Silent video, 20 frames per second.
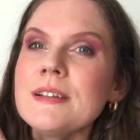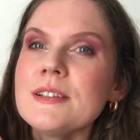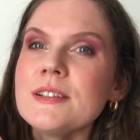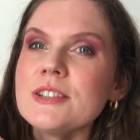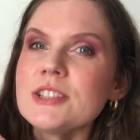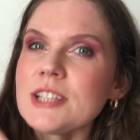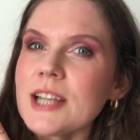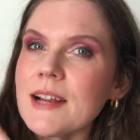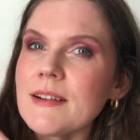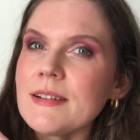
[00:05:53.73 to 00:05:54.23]

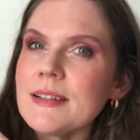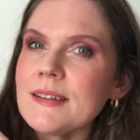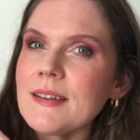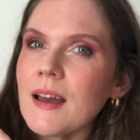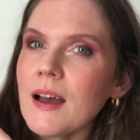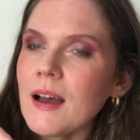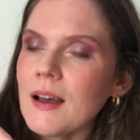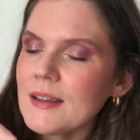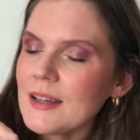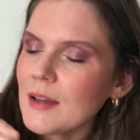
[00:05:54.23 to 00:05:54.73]
Cherry
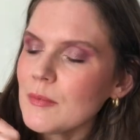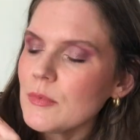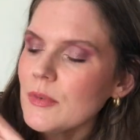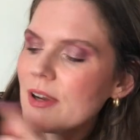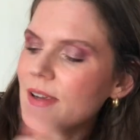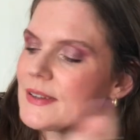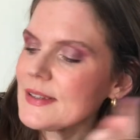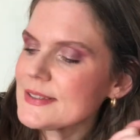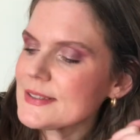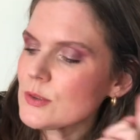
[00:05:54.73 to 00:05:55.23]
Tart, I'm
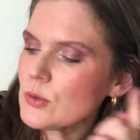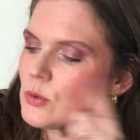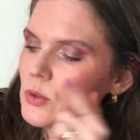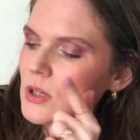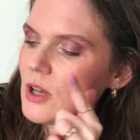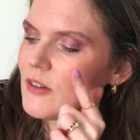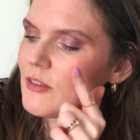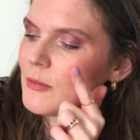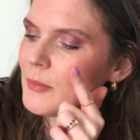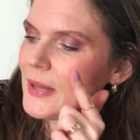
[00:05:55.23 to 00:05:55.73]
wearing this all
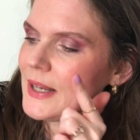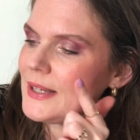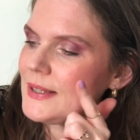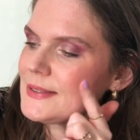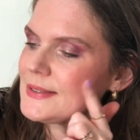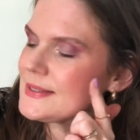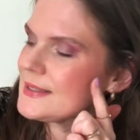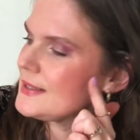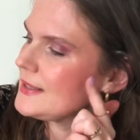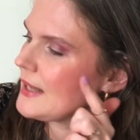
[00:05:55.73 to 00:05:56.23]
over my
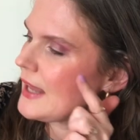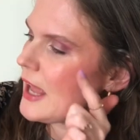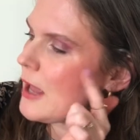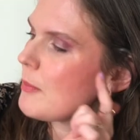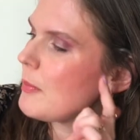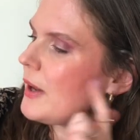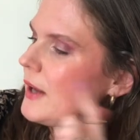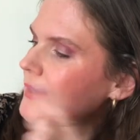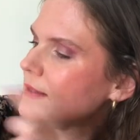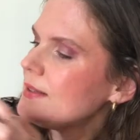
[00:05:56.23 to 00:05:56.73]
lids today,
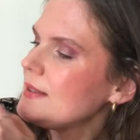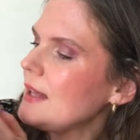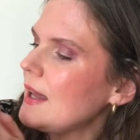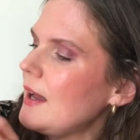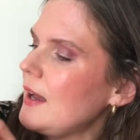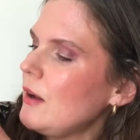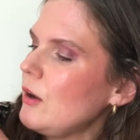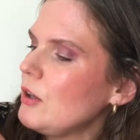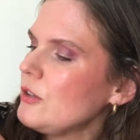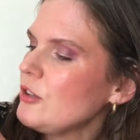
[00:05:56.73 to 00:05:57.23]
but
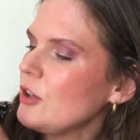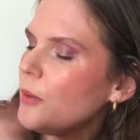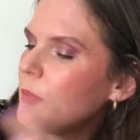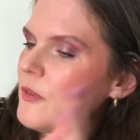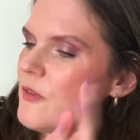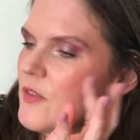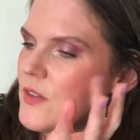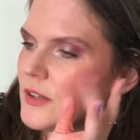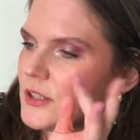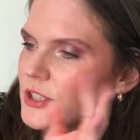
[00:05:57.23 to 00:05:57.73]
yeah, on top
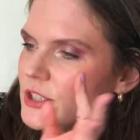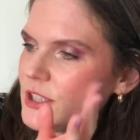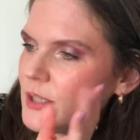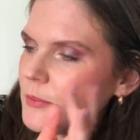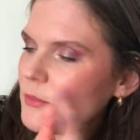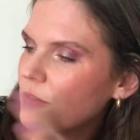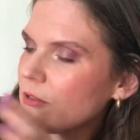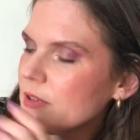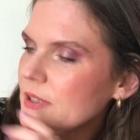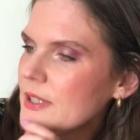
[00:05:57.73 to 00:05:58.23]
of the
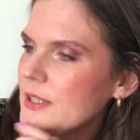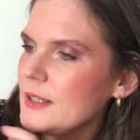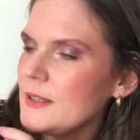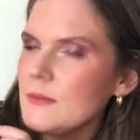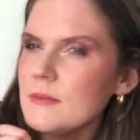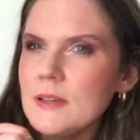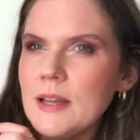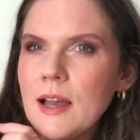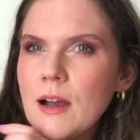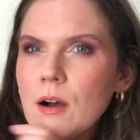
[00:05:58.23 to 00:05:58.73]
shimmery
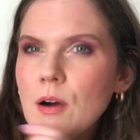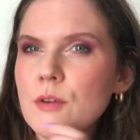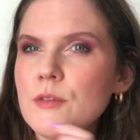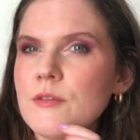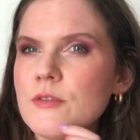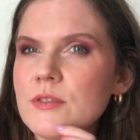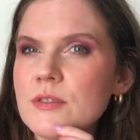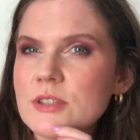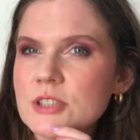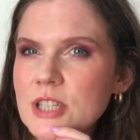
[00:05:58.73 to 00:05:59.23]

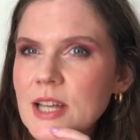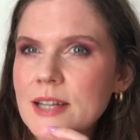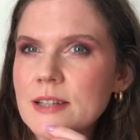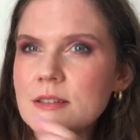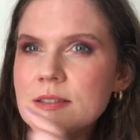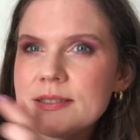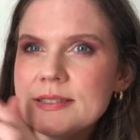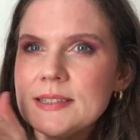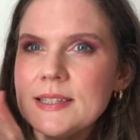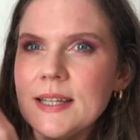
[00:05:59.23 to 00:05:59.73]
e.l.f. shadow
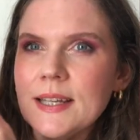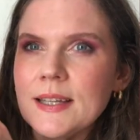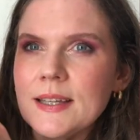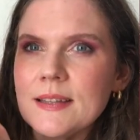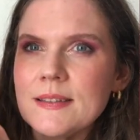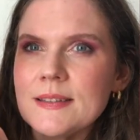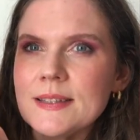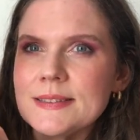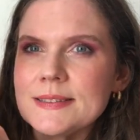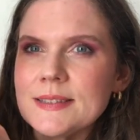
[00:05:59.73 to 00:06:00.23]
stick
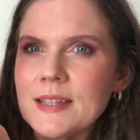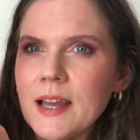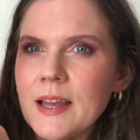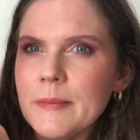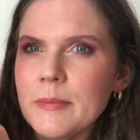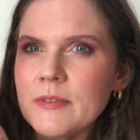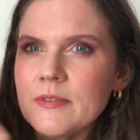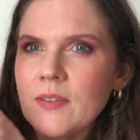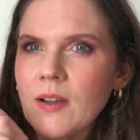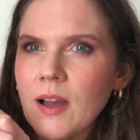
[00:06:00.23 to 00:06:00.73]
in this type
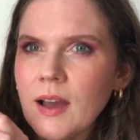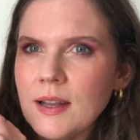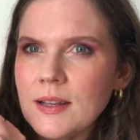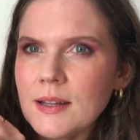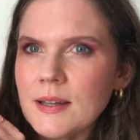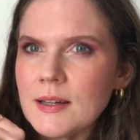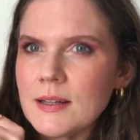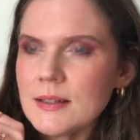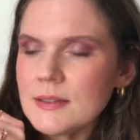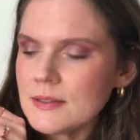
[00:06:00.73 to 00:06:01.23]
of
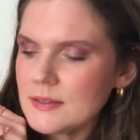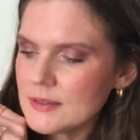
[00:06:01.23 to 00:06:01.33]
color.